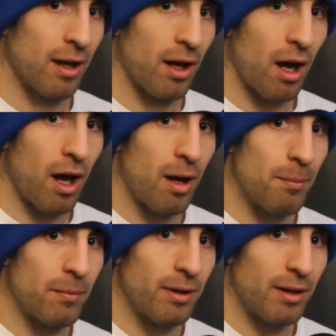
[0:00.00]

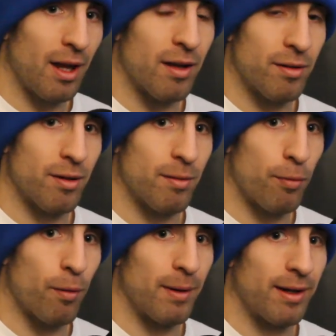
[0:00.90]
Um, yeah it's, it's,
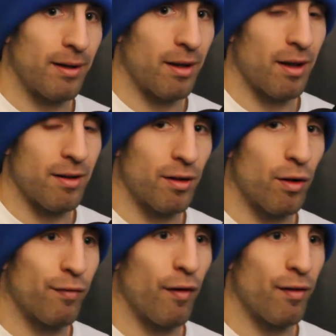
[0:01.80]
probably it's a
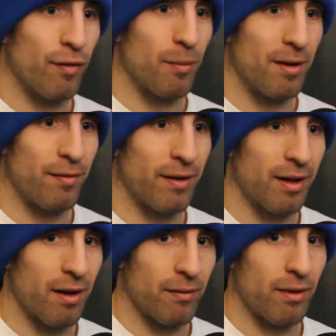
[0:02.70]
good fight for me I
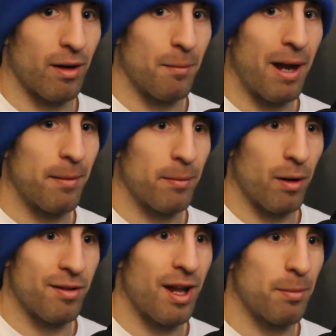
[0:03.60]
think I, am happy I
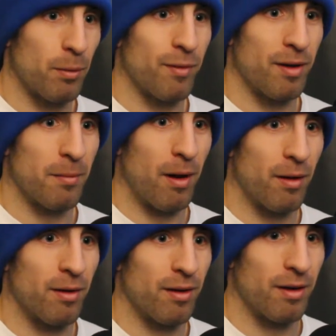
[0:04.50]
was happy with the
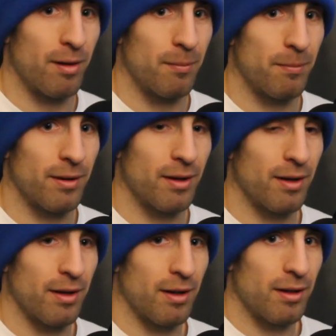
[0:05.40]
opponent um,
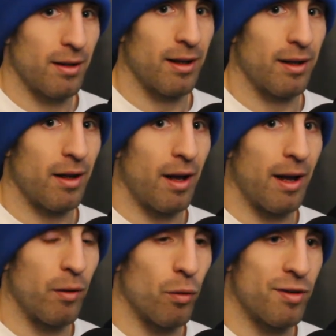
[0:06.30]
yeah
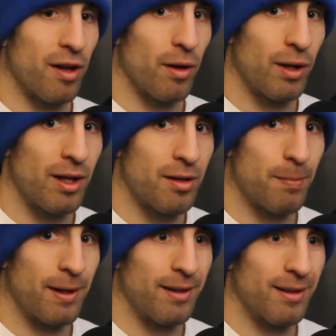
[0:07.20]
and also he's
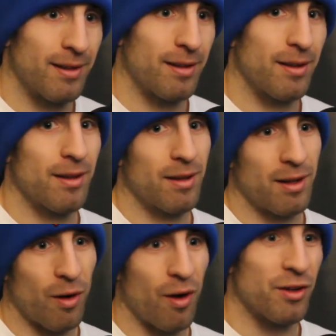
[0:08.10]
beat the
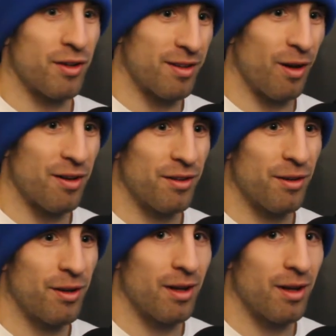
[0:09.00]
guy I just lost to